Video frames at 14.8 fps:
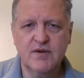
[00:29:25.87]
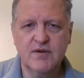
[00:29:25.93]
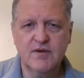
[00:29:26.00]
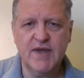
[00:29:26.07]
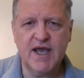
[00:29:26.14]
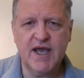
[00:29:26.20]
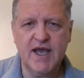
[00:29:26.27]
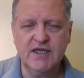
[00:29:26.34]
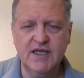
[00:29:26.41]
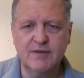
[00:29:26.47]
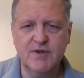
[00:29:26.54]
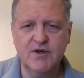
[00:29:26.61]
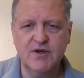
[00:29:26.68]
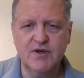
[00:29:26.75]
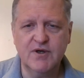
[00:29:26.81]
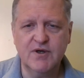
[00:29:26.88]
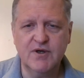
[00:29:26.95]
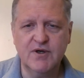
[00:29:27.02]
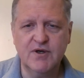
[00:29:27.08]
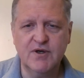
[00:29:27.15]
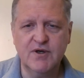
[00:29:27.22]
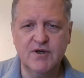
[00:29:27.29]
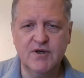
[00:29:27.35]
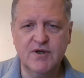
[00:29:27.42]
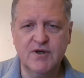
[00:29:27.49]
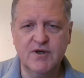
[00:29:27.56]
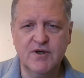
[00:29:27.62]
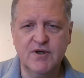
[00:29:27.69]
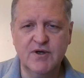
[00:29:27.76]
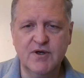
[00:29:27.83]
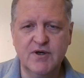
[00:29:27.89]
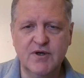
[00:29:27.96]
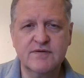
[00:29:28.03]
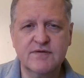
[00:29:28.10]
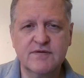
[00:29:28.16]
Not going to keep going because